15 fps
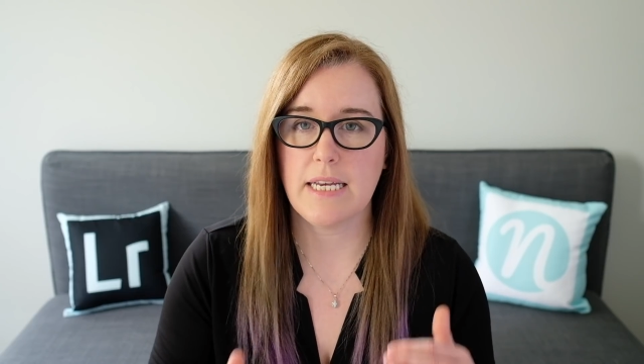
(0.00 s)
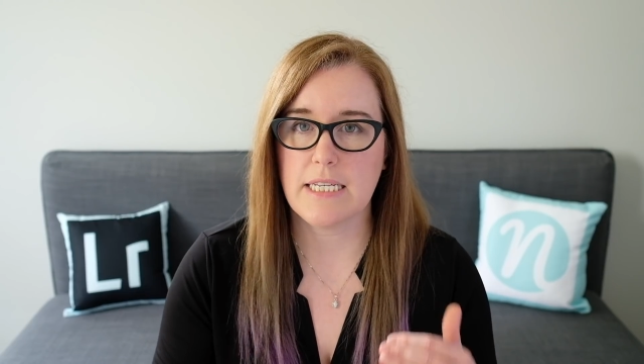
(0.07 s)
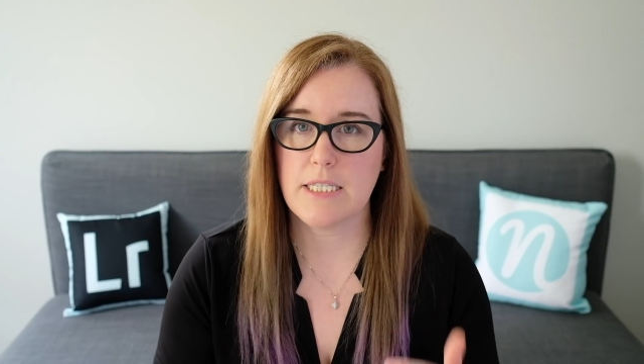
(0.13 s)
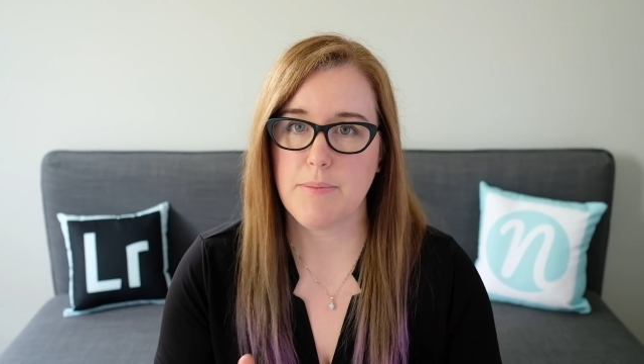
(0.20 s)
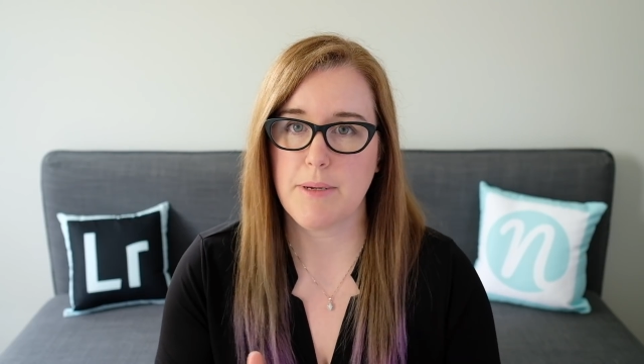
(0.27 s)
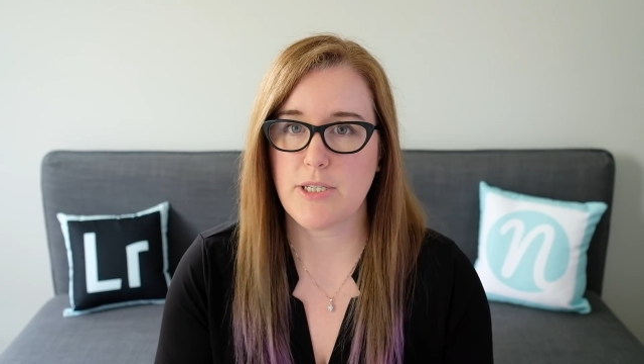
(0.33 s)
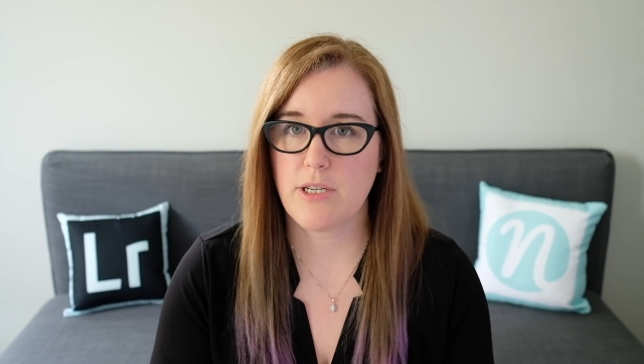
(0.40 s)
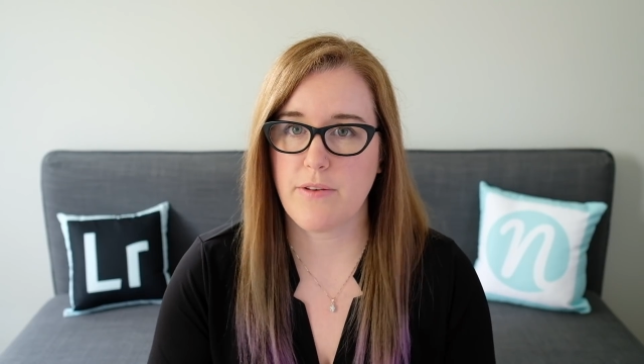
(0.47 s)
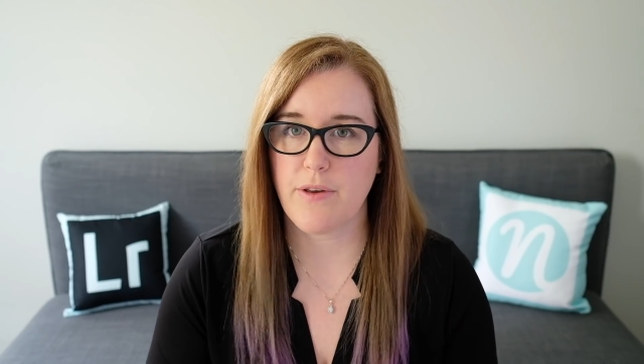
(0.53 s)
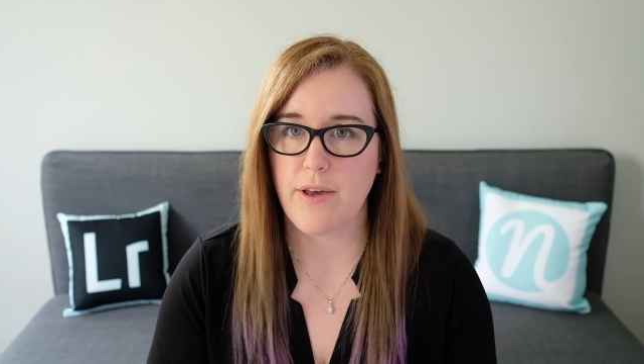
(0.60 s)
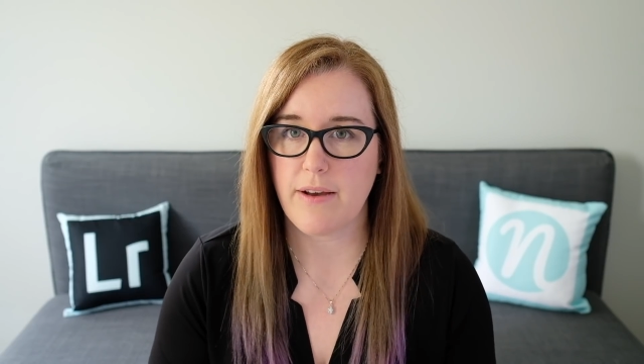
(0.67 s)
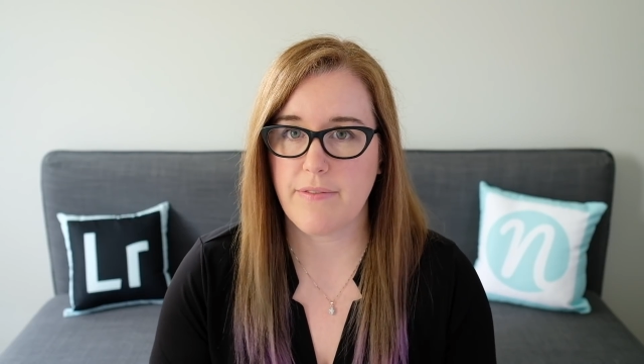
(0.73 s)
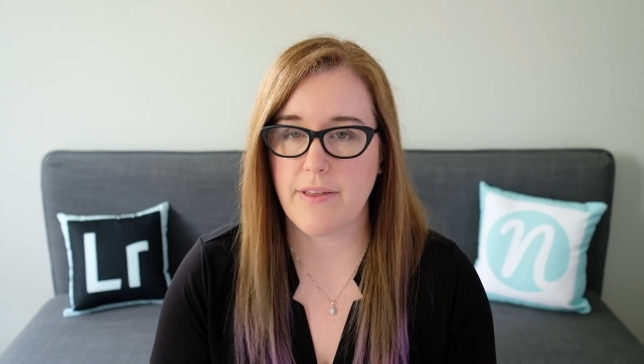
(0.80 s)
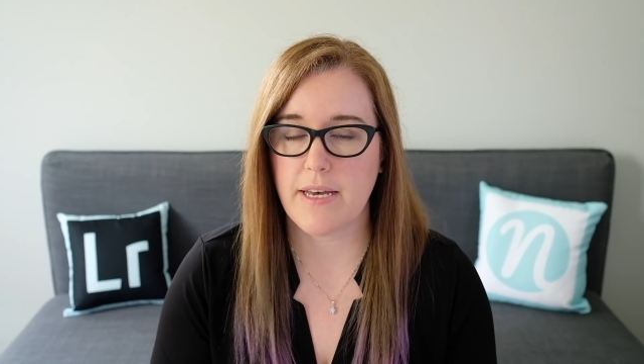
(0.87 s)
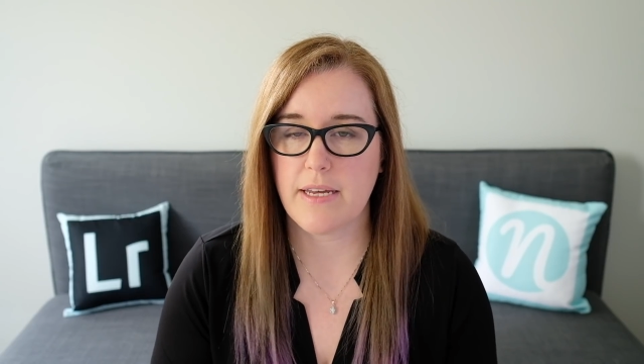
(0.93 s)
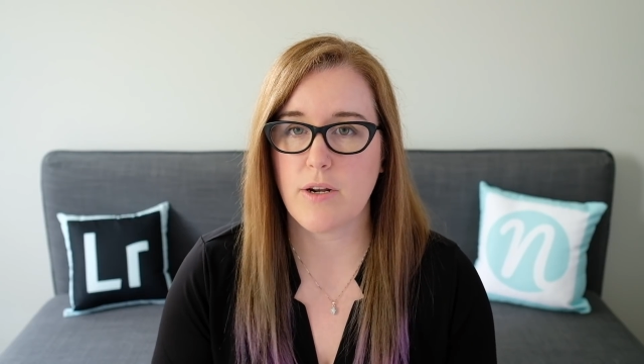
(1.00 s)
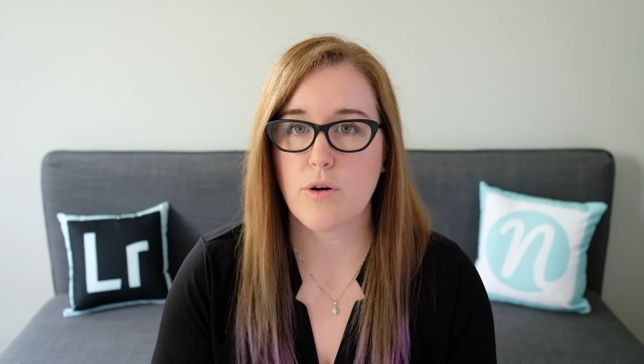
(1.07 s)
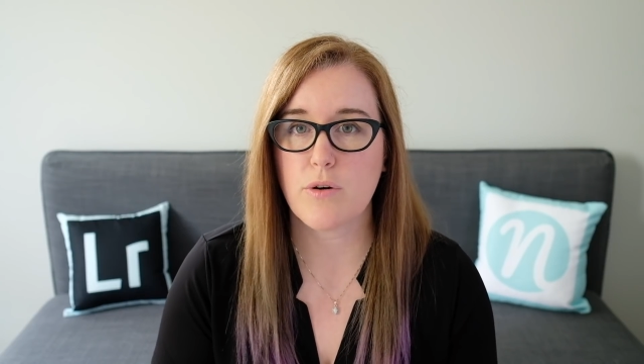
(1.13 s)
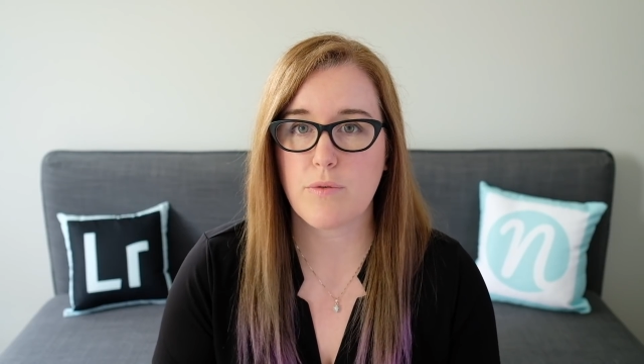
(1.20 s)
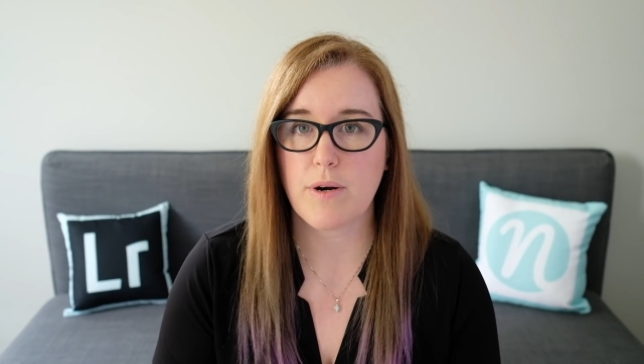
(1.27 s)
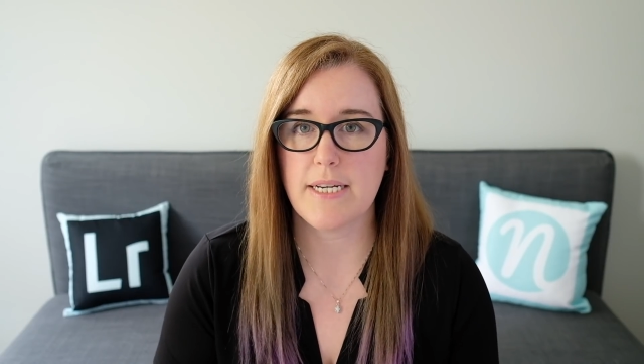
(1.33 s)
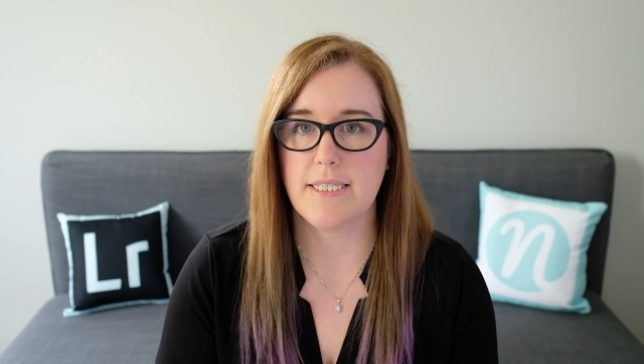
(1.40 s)
especially if you have that
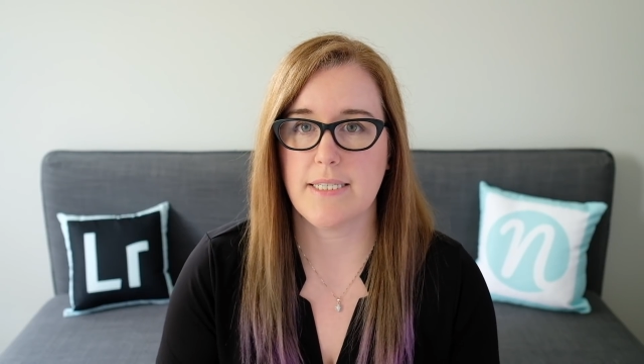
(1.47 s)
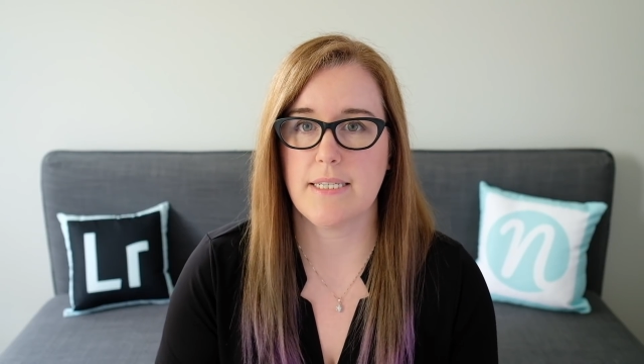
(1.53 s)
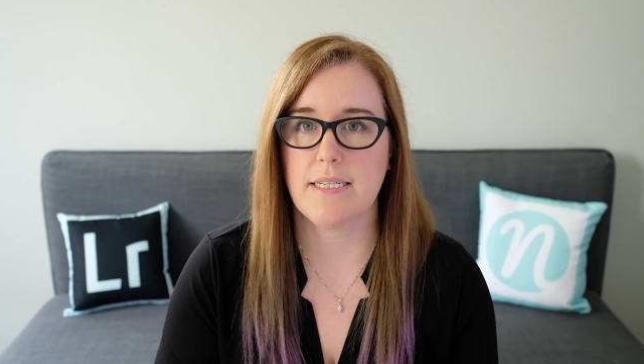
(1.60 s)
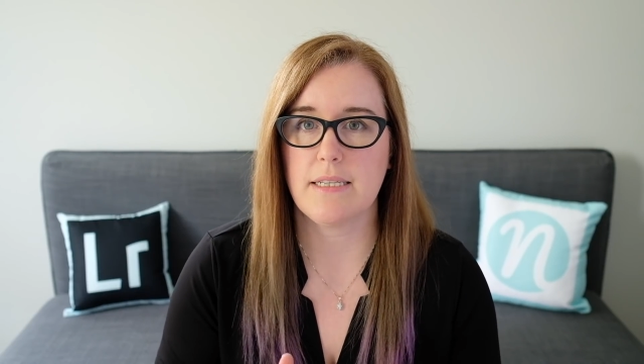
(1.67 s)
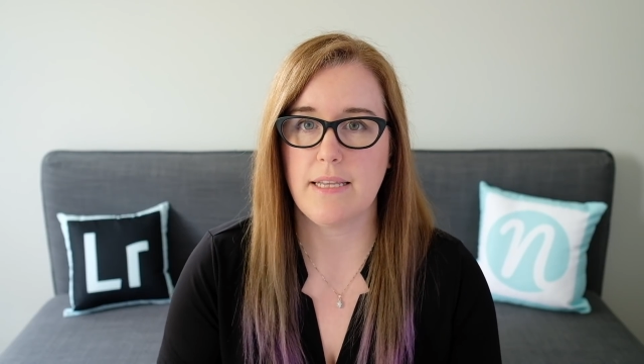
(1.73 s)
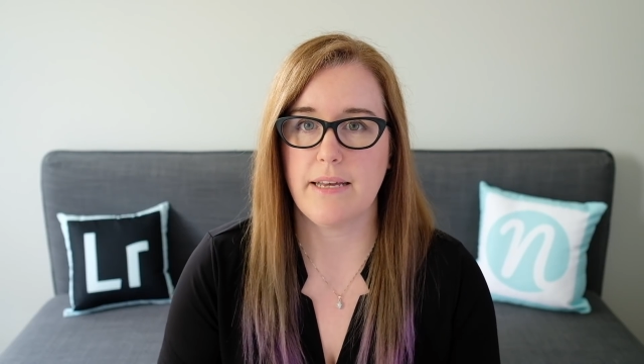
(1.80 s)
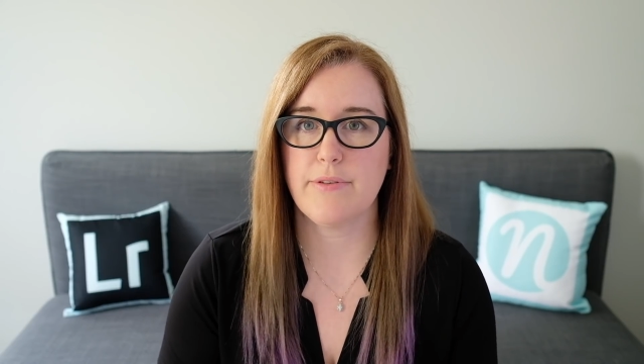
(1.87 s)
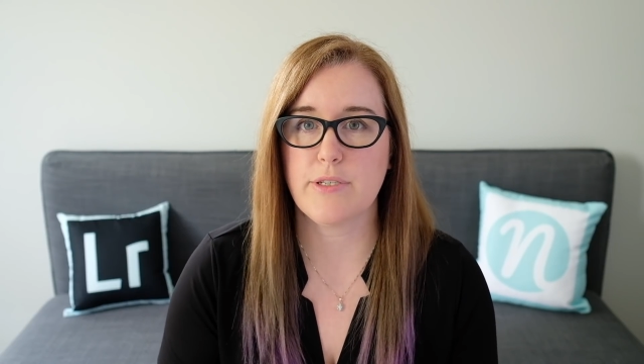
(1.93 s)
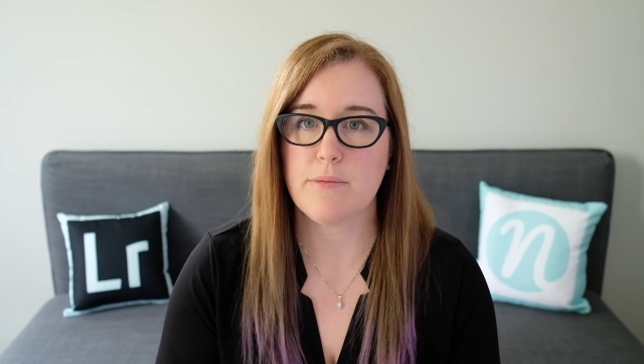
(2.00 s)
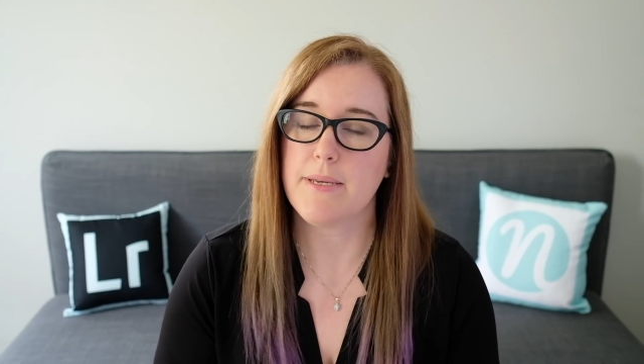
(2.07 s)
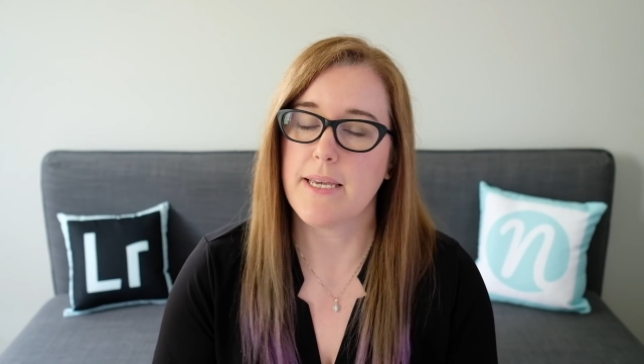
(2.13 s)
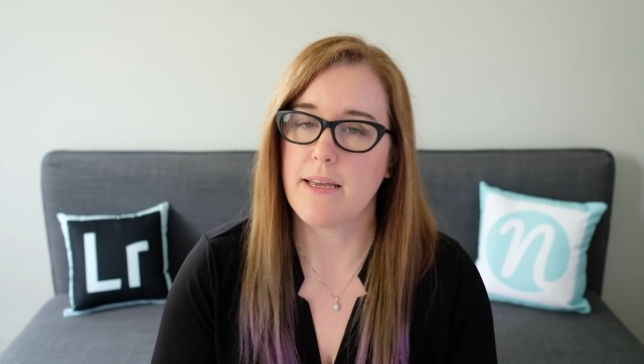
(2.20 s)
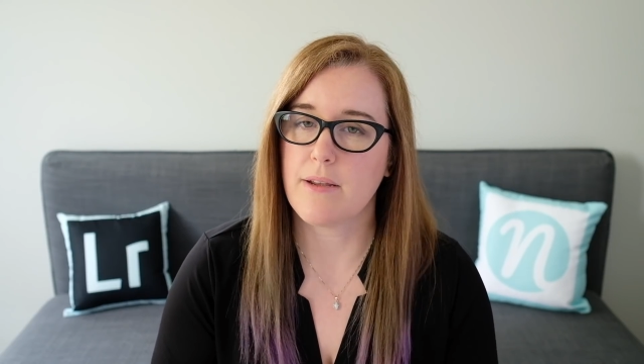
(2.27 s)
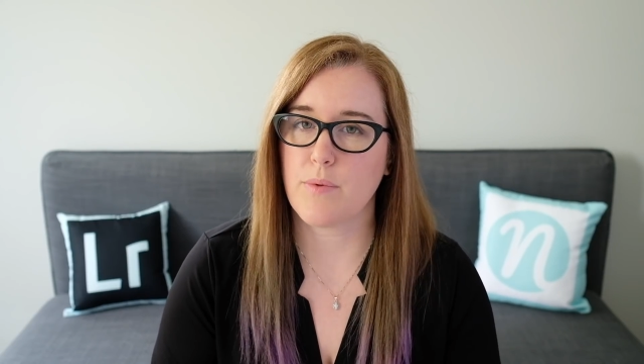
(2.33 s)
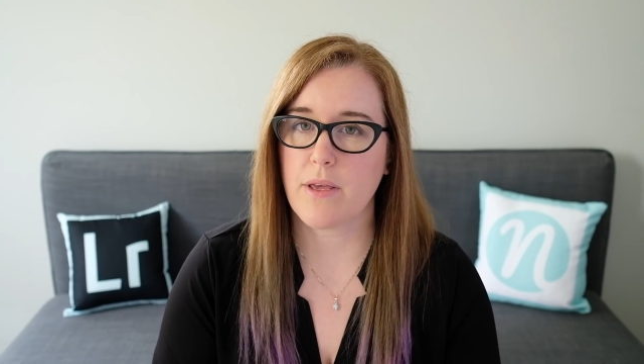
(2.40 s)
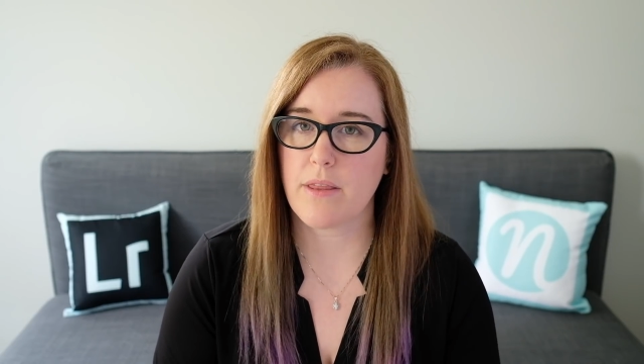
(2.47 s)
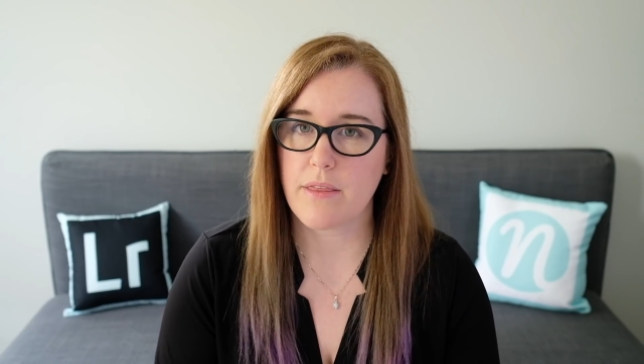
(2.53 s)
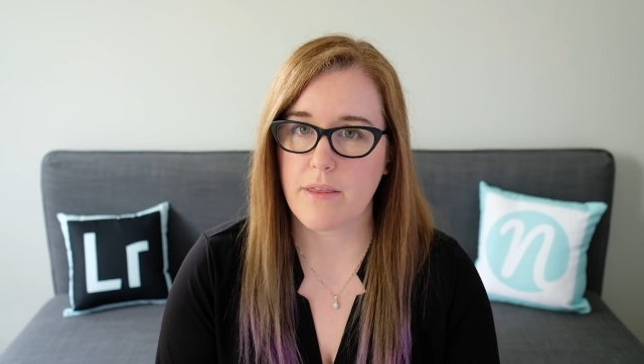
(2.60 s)
horizon level to begin with.